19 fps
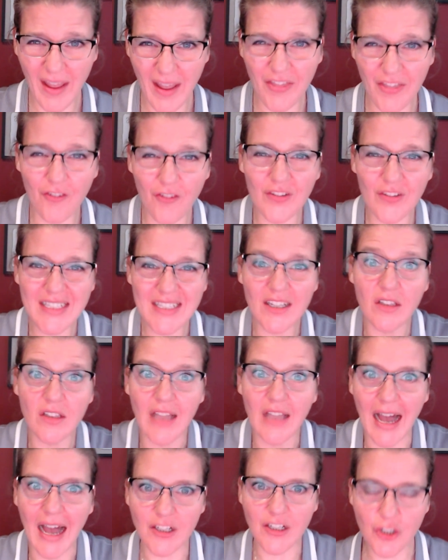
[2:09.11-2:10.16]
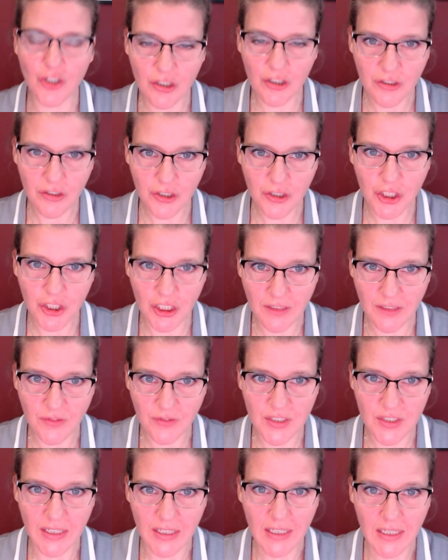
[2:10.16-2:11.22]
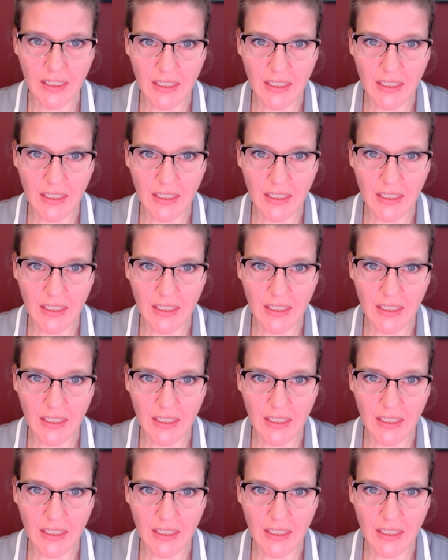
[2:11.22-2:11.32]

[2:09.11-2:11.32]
and the physiological shifts